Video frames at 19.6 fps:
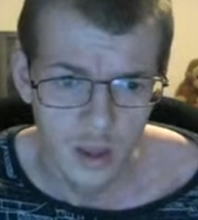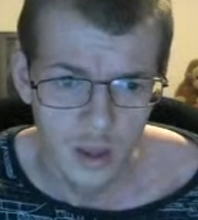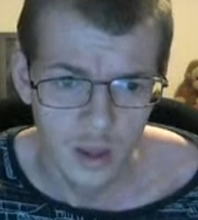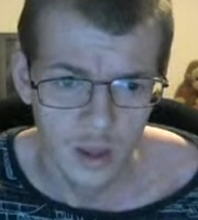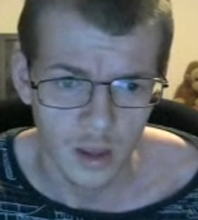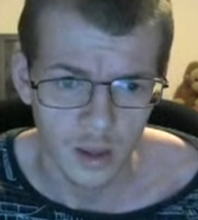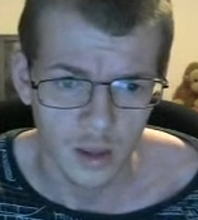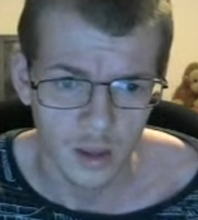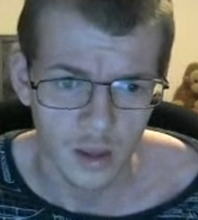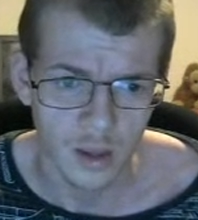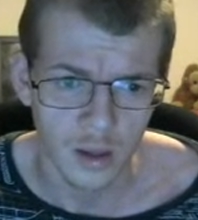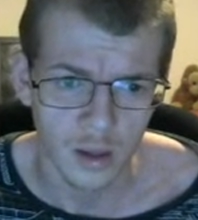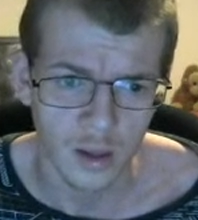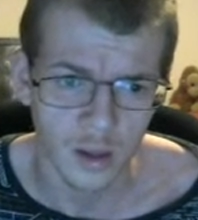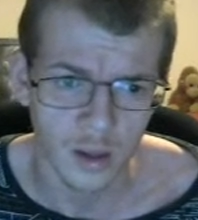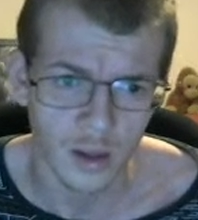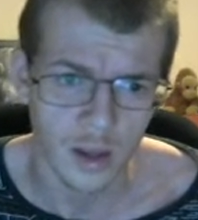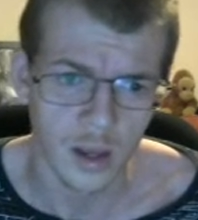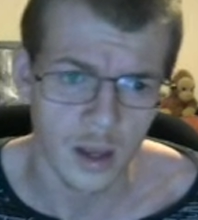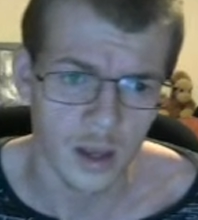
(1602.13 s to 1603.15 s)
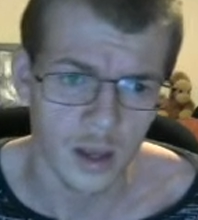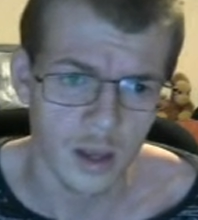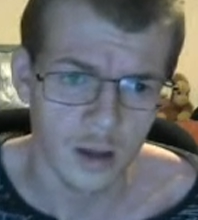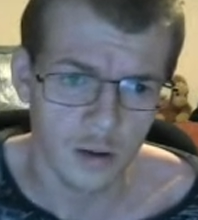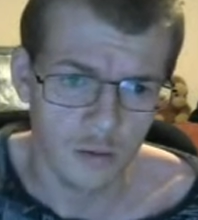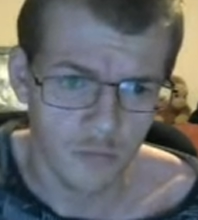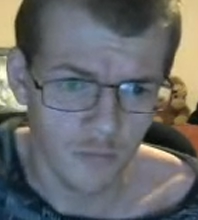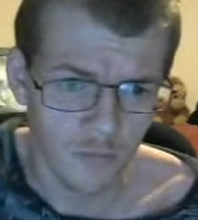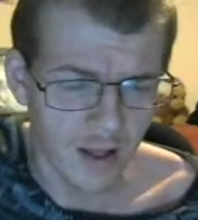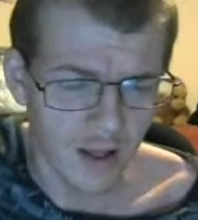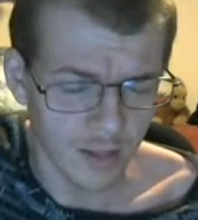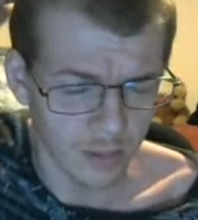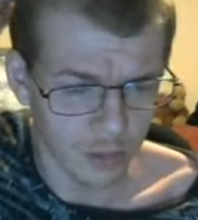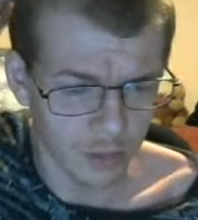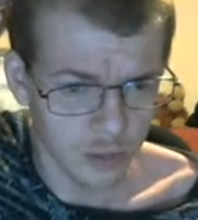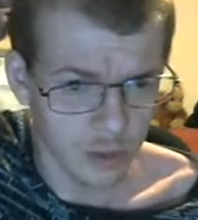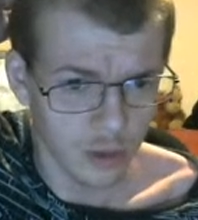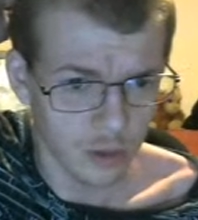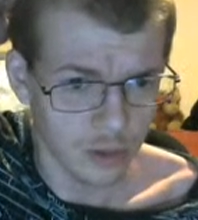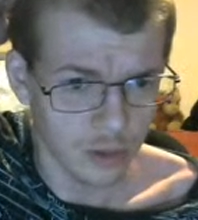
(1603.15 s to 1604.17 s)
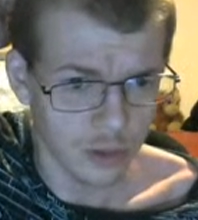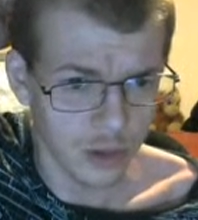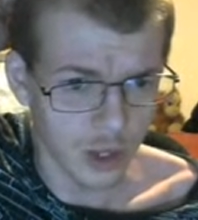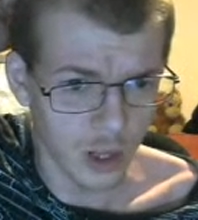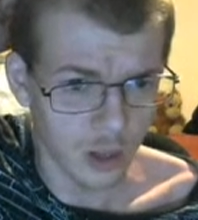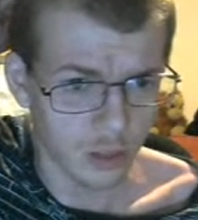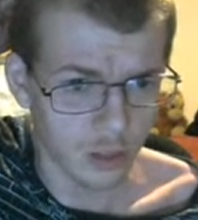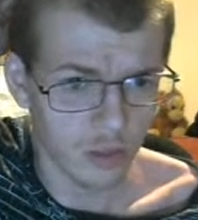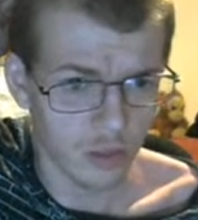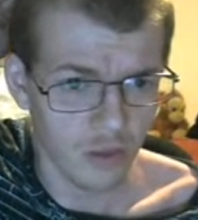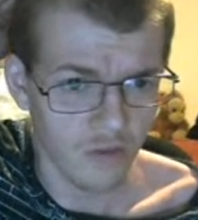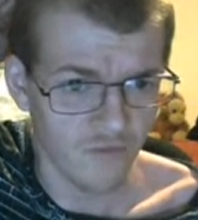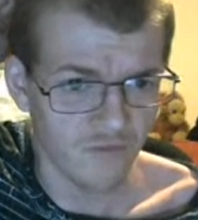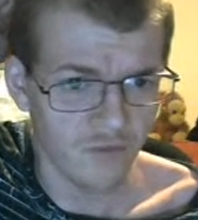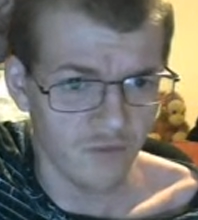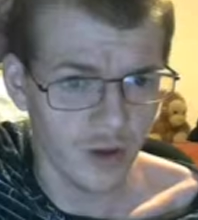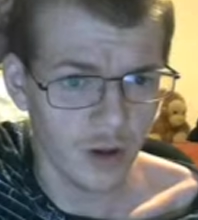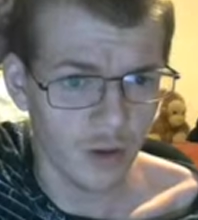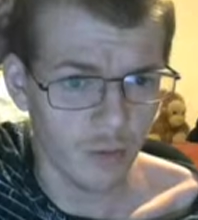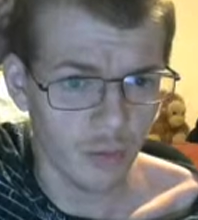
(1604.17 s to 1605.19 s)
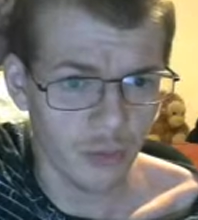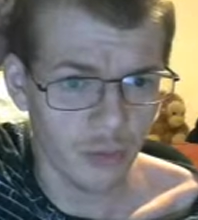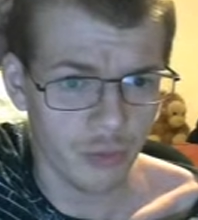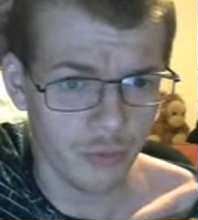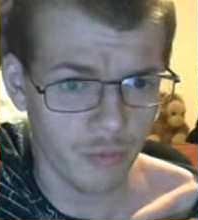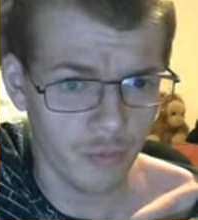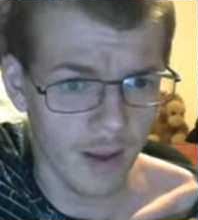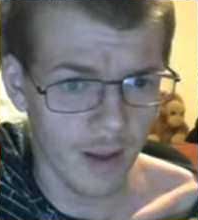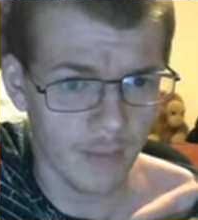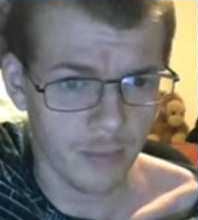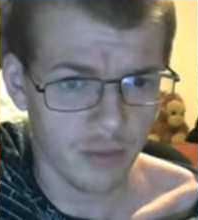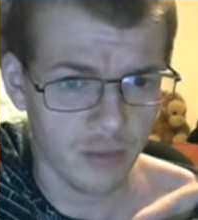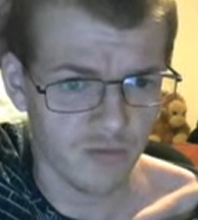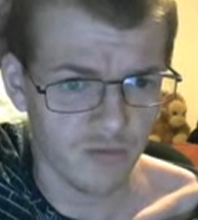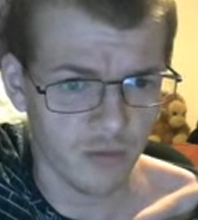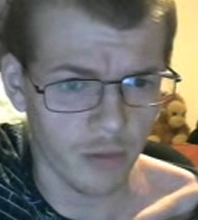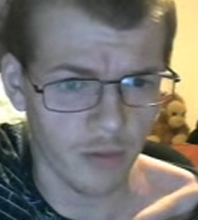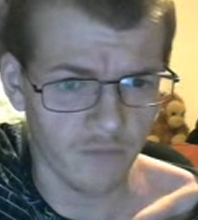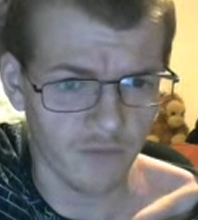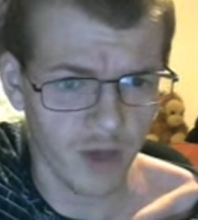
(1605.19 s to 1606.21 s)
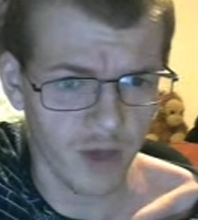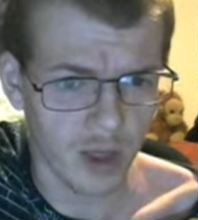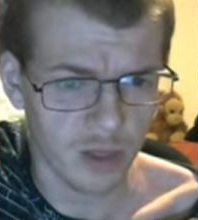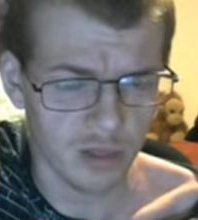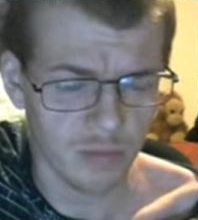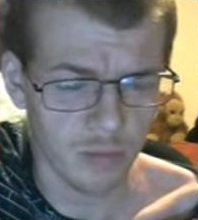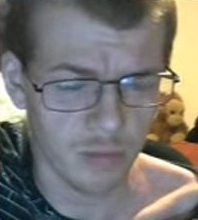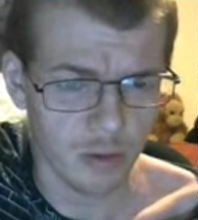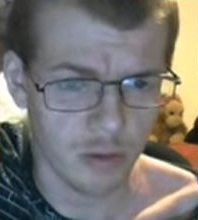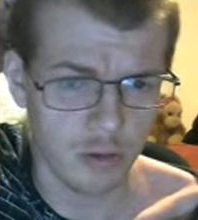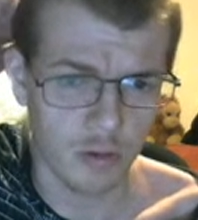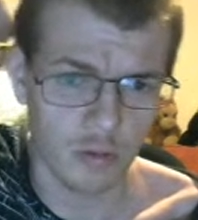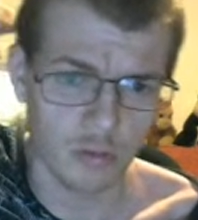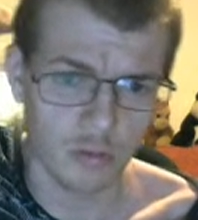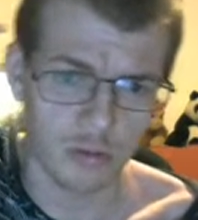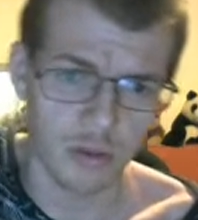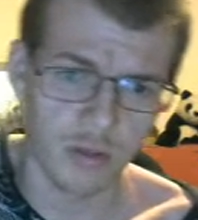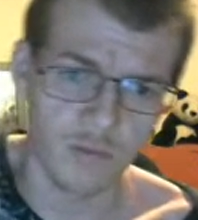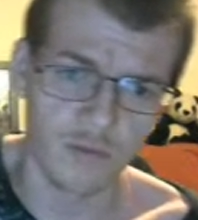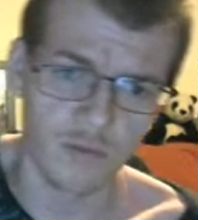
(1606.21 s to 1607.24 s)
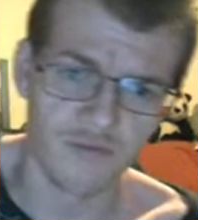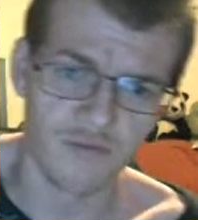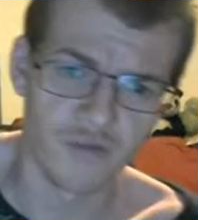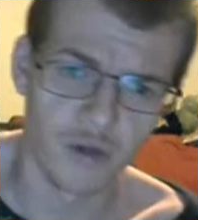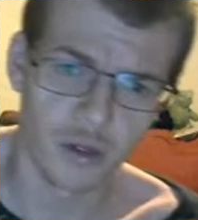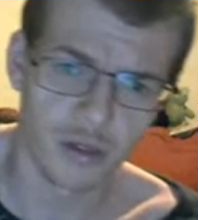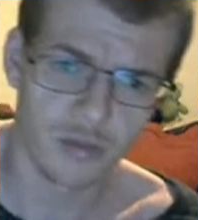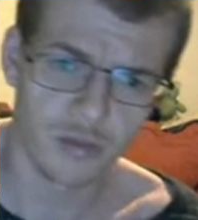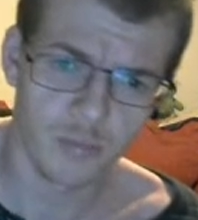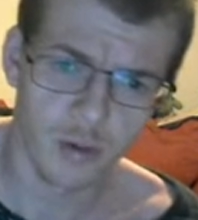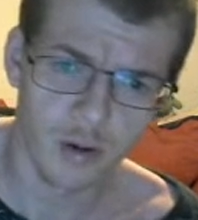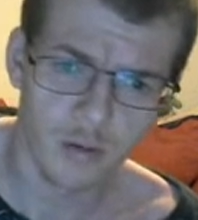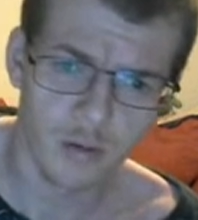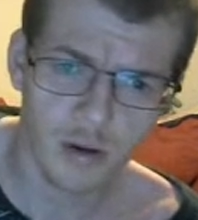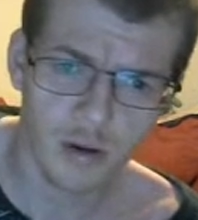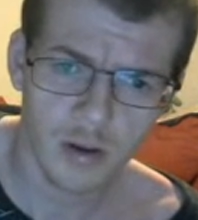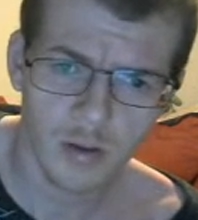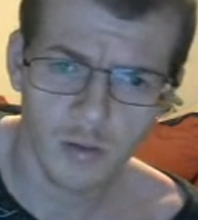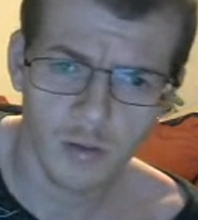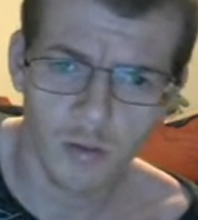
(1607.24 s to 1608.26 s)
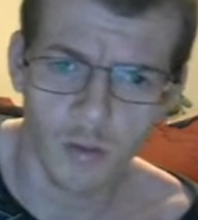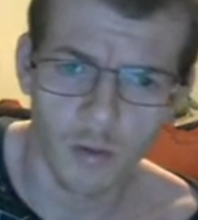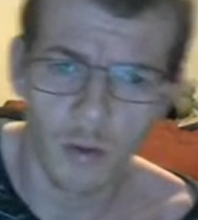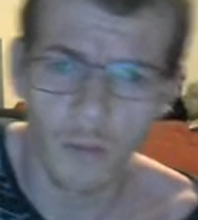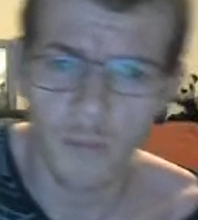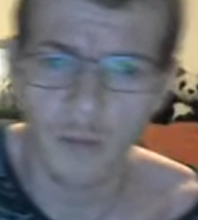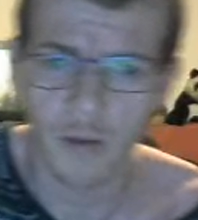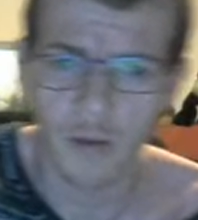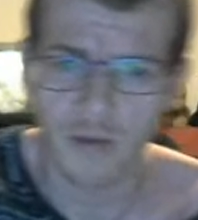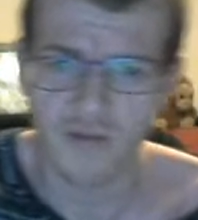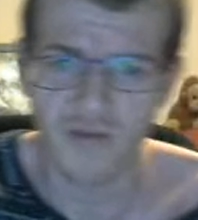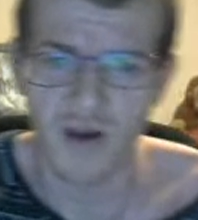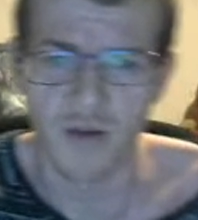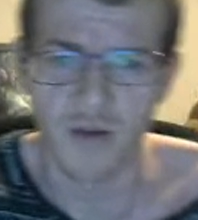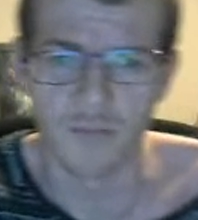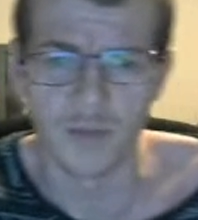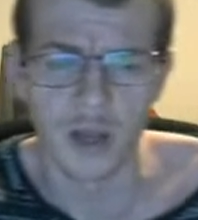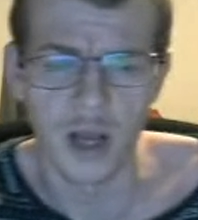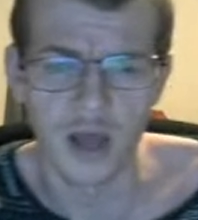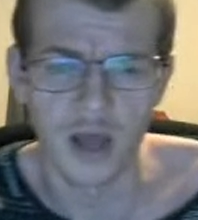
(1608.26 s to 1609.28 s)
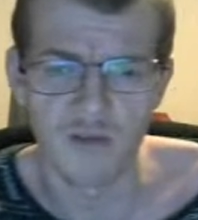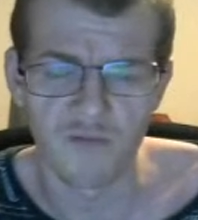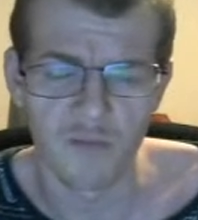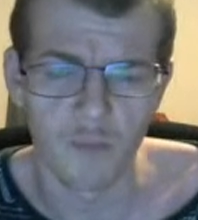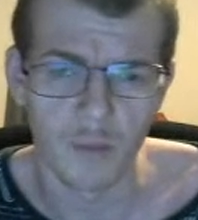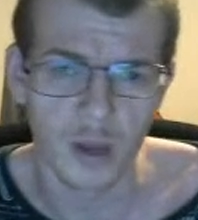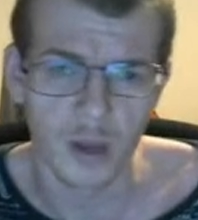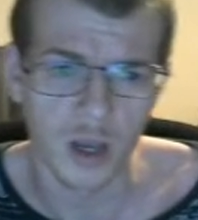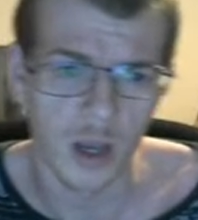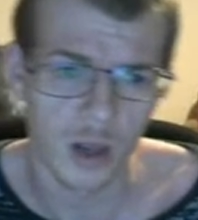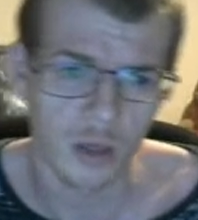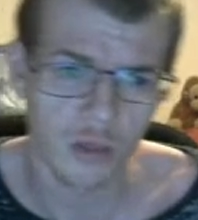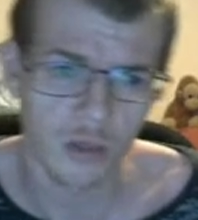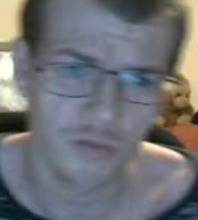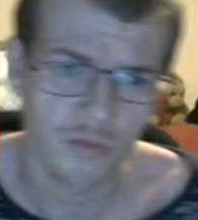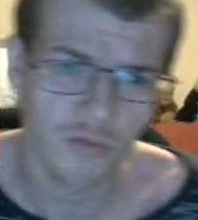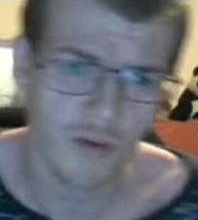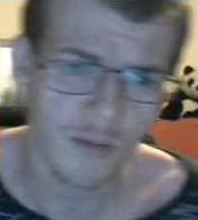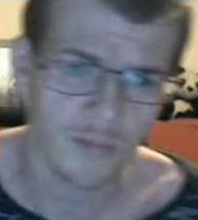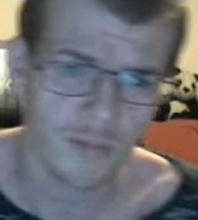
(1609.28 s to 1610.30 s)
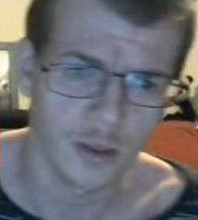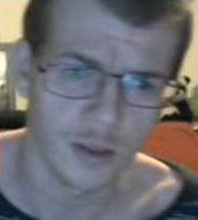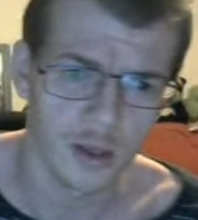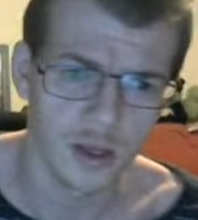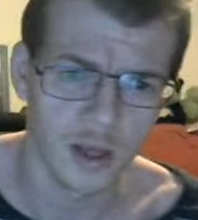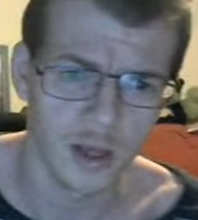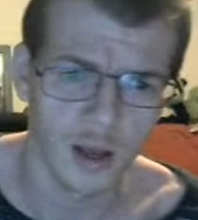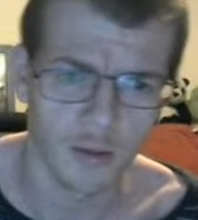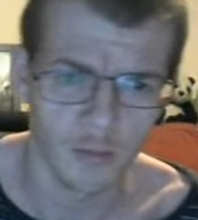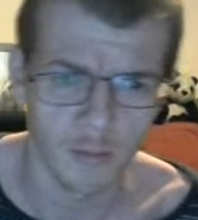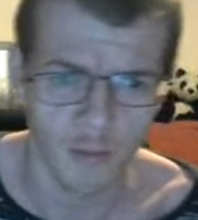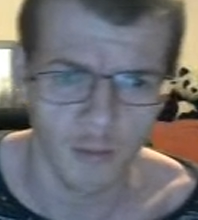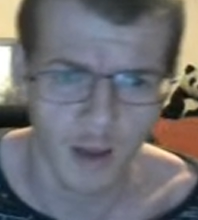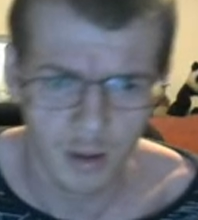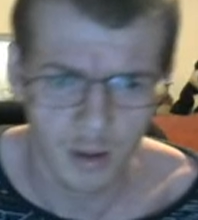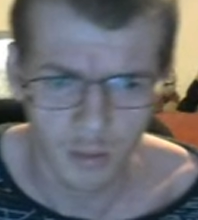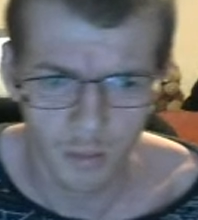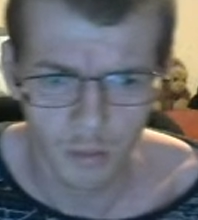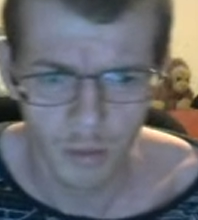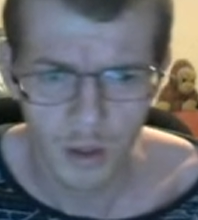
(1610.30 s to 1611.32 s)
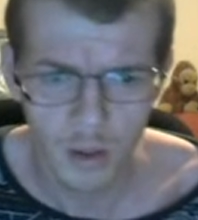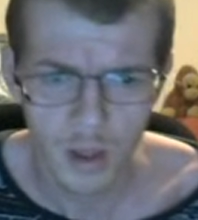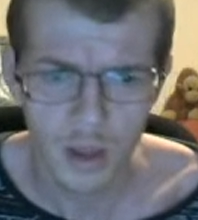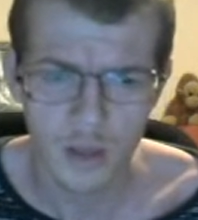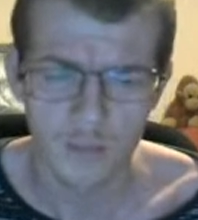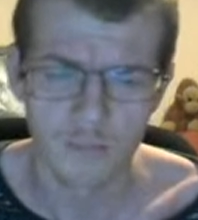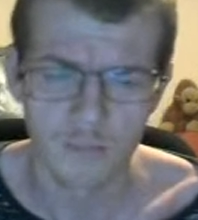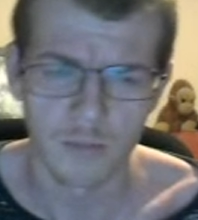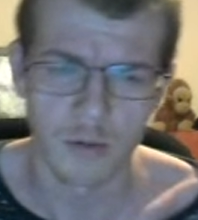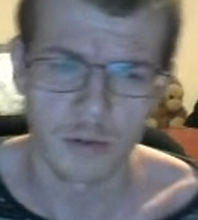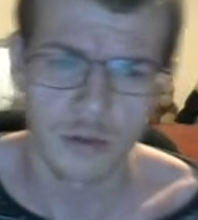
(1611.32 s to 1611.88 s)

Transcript: Grant, 6, fed off scraps for the vast majority of the first period, almost found the net from an extremely narrow angle, but